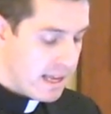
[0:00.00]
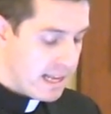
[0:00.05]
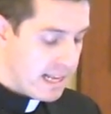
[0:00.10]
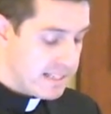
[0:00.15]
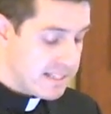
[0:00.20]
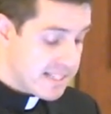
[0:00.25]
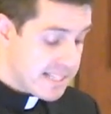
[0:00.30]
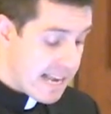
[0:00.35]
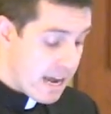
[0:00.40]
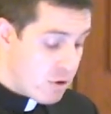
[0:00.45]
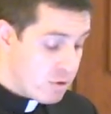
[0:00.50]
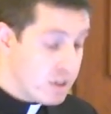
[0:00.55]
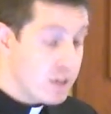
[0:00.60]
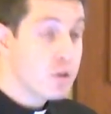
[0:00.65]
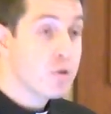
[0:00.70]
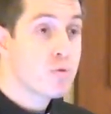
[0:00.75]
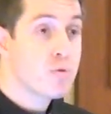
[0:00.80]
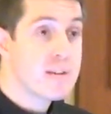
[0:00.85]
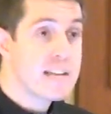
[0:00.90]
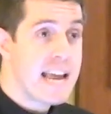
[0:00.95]
It
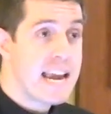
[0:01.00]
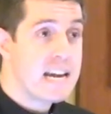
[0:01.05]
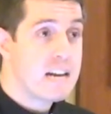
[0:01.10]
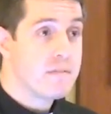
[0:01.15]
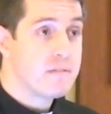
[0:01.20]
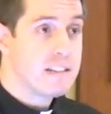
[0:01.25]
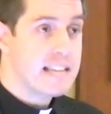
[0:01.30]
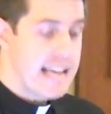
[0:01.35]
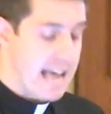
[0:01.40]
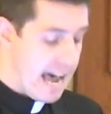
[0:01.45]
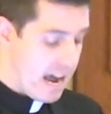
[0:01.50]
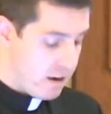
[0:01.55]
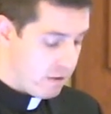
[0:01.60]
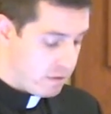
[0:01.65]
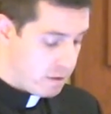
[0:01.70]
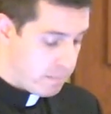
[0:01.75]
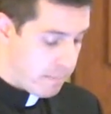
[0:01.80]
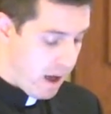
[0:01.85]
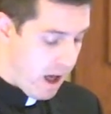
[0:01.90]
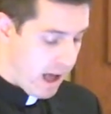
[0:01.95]
sounded creatively out
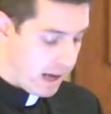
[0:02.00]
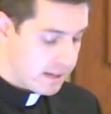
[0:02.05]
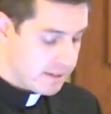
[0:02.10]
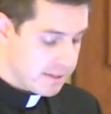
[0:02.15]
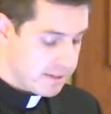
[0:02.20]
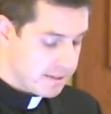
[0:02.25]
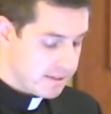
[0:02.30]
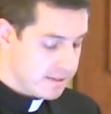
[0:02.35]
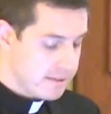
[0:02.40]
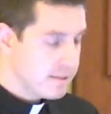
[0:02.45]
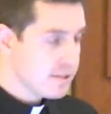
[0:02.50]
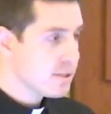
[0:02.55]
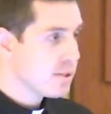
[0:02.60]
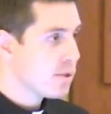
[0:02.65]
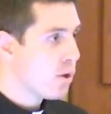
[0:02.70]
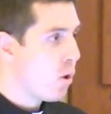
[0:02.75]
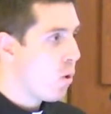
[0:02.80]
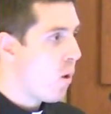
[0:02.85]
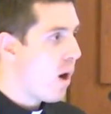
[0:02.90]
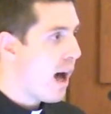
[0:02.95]
of the box,
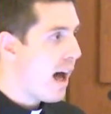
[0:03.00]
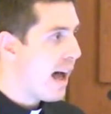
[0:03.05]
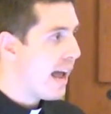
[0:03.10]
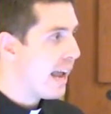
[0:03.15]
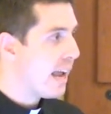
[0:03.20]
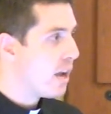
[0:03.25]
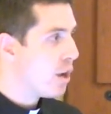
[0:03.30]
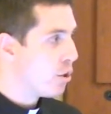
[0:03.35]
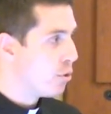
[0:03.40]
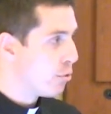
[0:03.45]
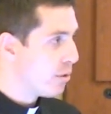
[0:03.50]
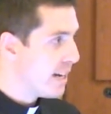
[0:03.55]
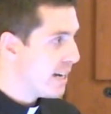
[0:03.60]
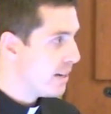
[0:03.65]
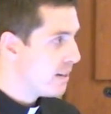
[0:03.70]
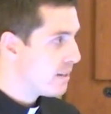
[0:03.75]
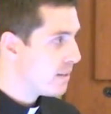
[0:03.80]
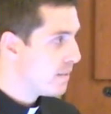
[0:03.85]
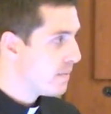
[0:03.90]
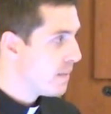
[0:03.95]
so I
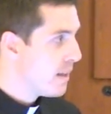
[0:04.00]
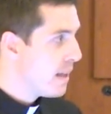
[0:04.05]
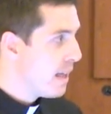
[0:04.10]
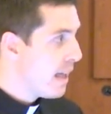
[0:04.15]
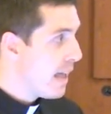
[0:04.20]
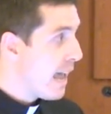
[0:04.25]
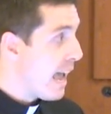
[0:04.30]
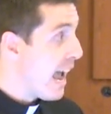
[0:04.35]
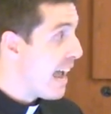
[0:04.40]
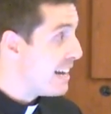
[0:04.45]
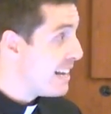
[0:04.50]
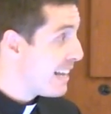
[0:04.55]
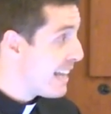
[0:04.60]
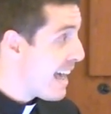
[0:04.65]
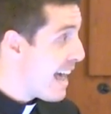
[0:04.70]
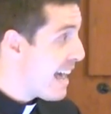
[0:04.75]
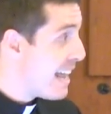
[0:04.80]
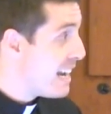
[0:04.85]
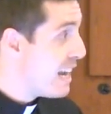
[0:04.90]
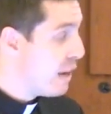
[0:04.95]
agreed. And
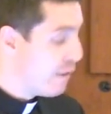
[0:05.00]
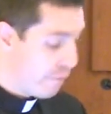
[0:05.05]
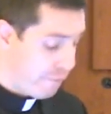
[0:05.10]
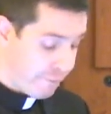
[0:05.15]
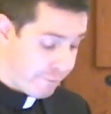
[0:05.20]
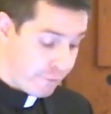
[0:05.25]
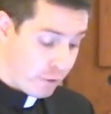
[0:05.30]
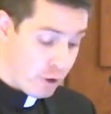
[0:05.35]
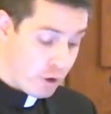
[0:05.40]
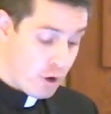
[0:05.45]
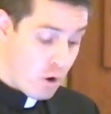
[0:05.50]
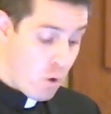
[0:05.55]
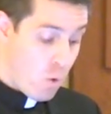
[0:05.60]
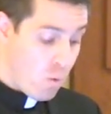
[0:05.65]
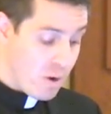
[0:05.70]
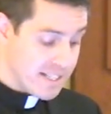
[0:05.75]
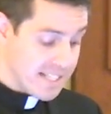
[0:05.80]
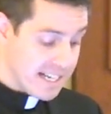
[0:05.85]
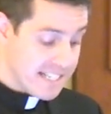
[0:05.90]
again, Inferno was